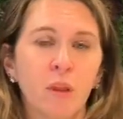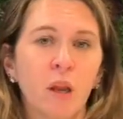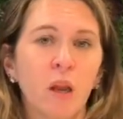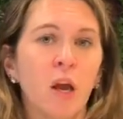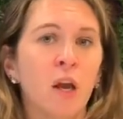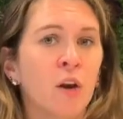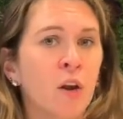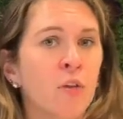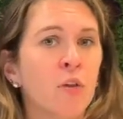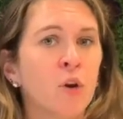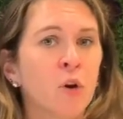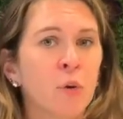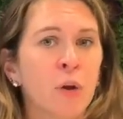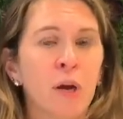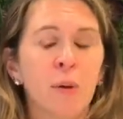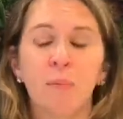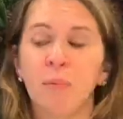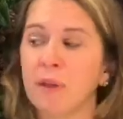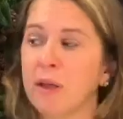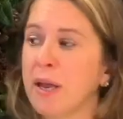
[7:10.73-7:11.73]
Another
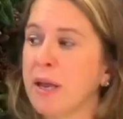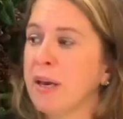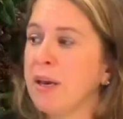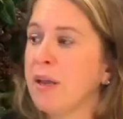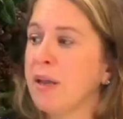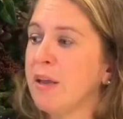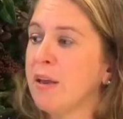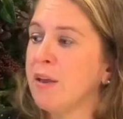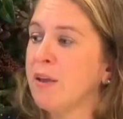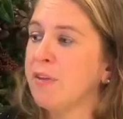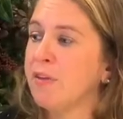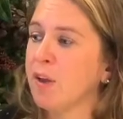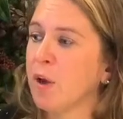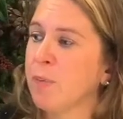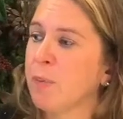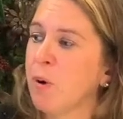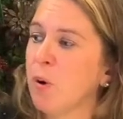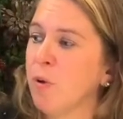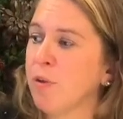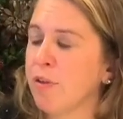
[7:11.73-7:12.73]
great plant is a
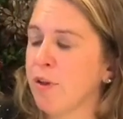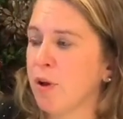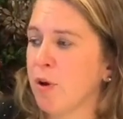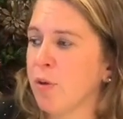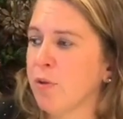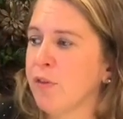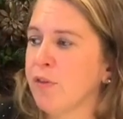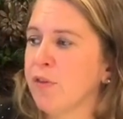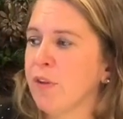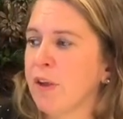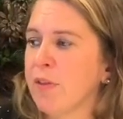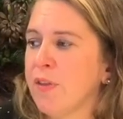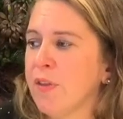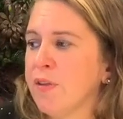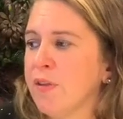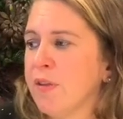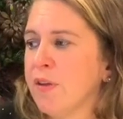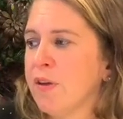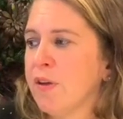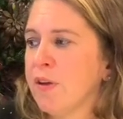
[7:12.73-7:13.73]
pothos, and
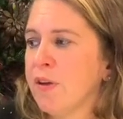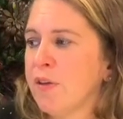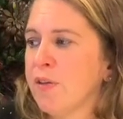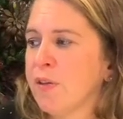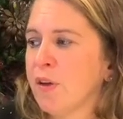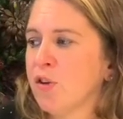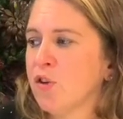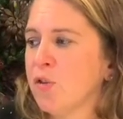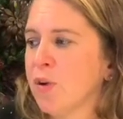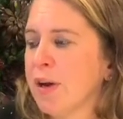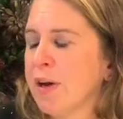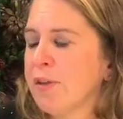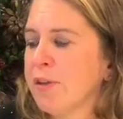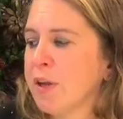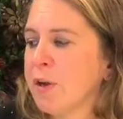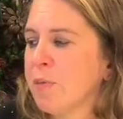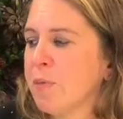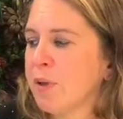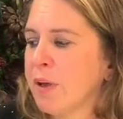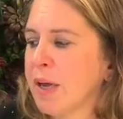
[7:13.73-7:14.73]
this is a
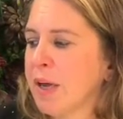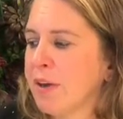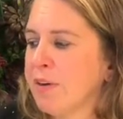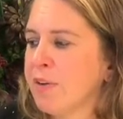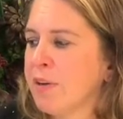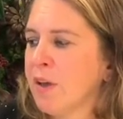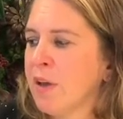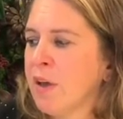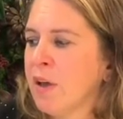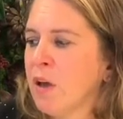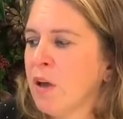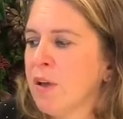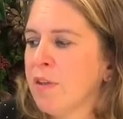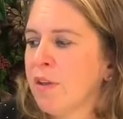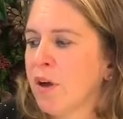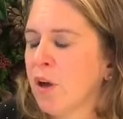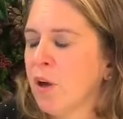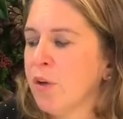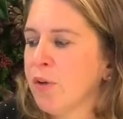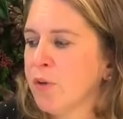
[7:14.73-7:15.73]
trailing plant
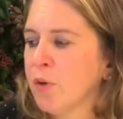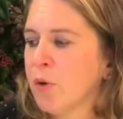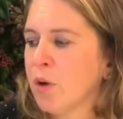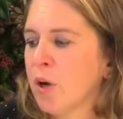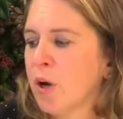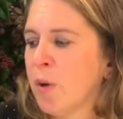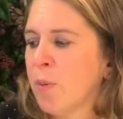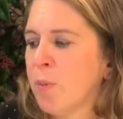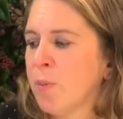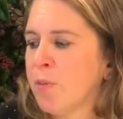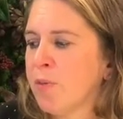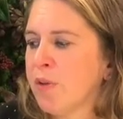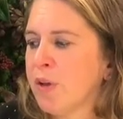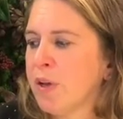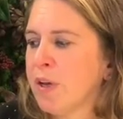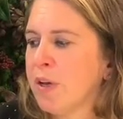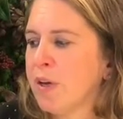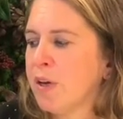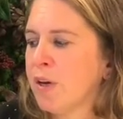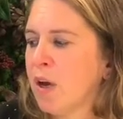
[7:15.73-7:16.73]
that also comes
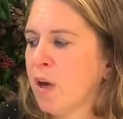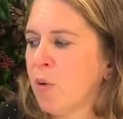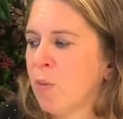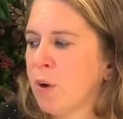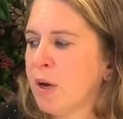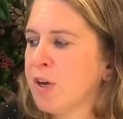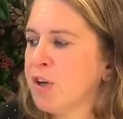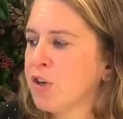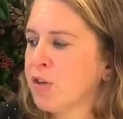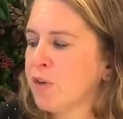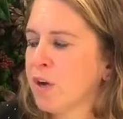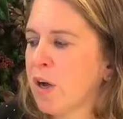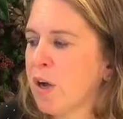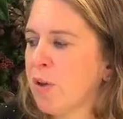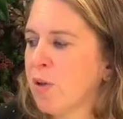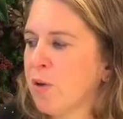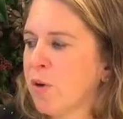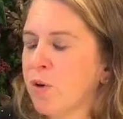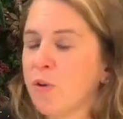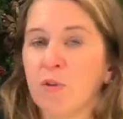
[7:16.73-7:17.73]
in a range of
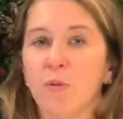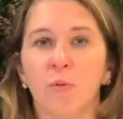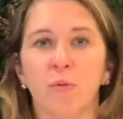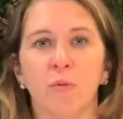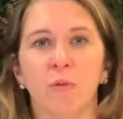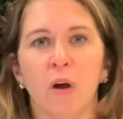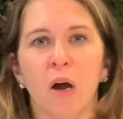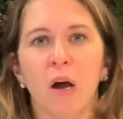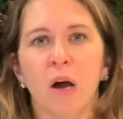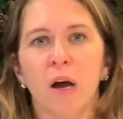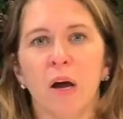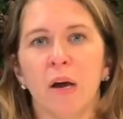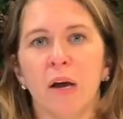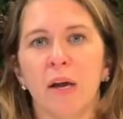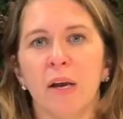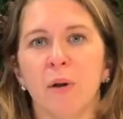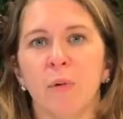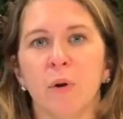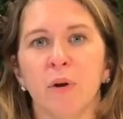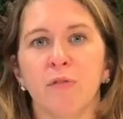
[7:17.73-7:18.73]
colors,
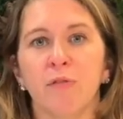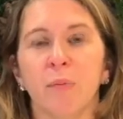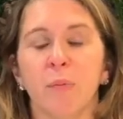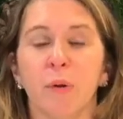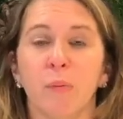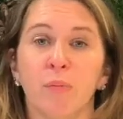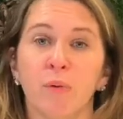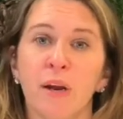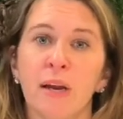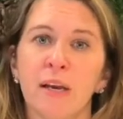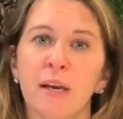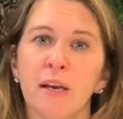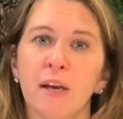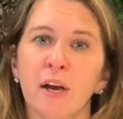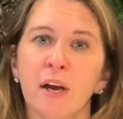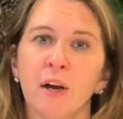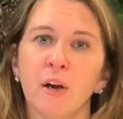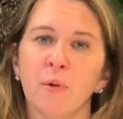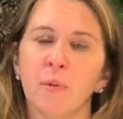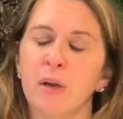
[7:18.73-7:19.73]
anywhere from a bright
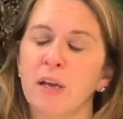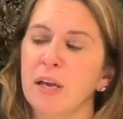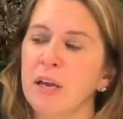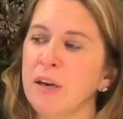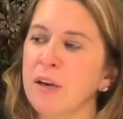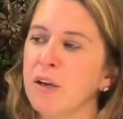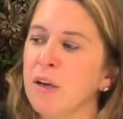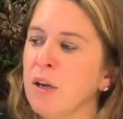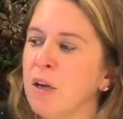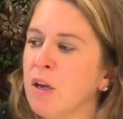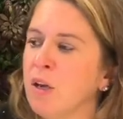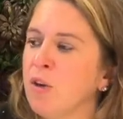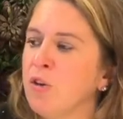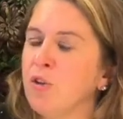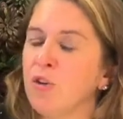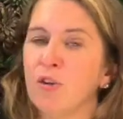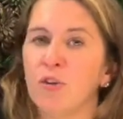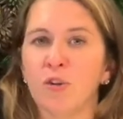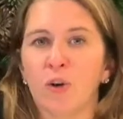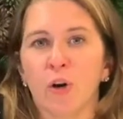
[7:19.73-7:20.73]
neon green
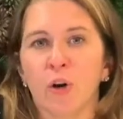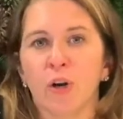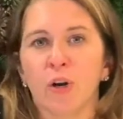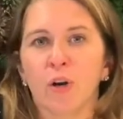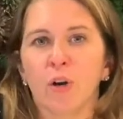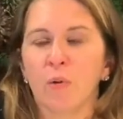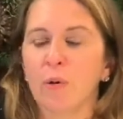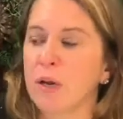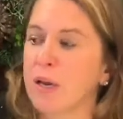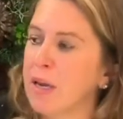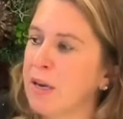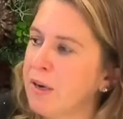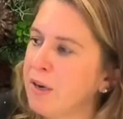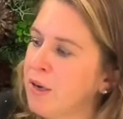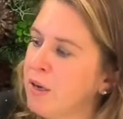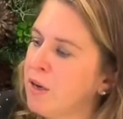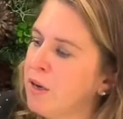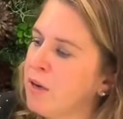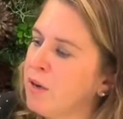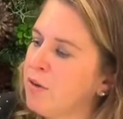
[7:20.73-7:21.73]
to dark green
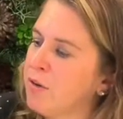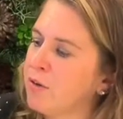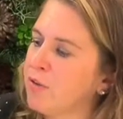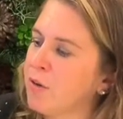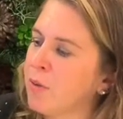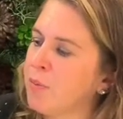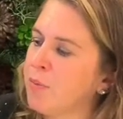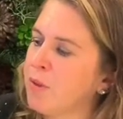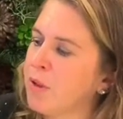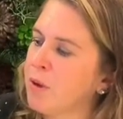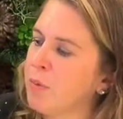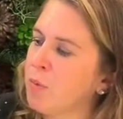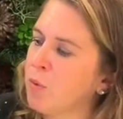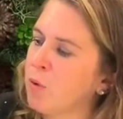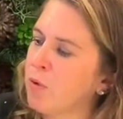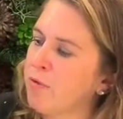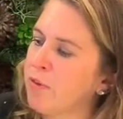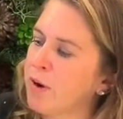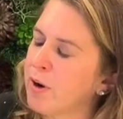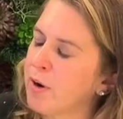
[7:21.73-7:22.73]
to something
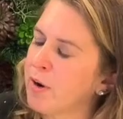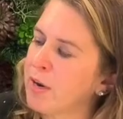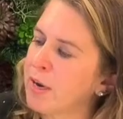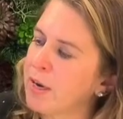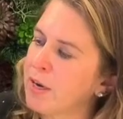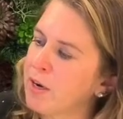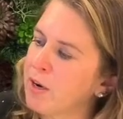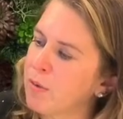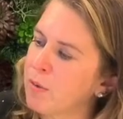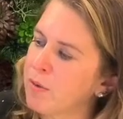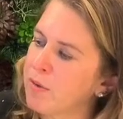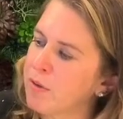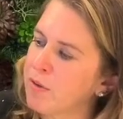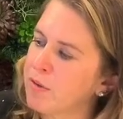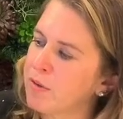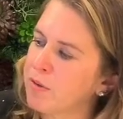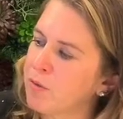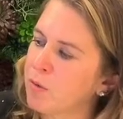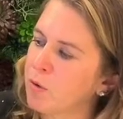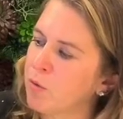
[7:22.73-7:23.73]
more variegated with
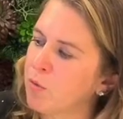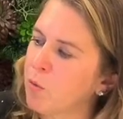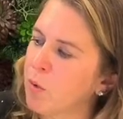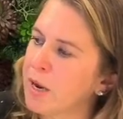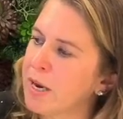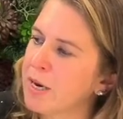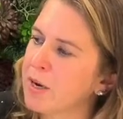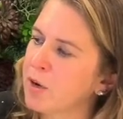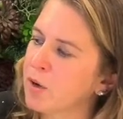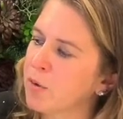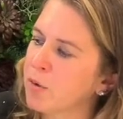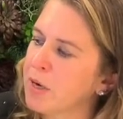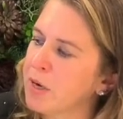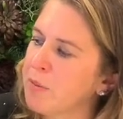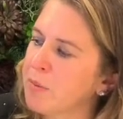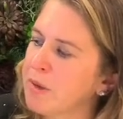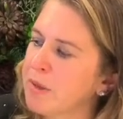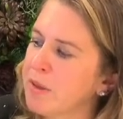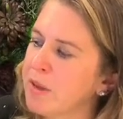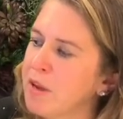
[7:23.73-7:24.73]
these sort of white and
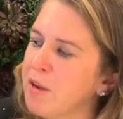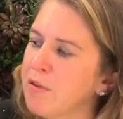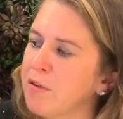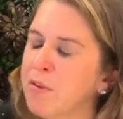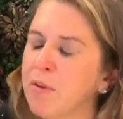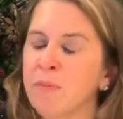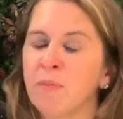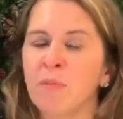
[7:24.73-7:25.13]
creamy leaves.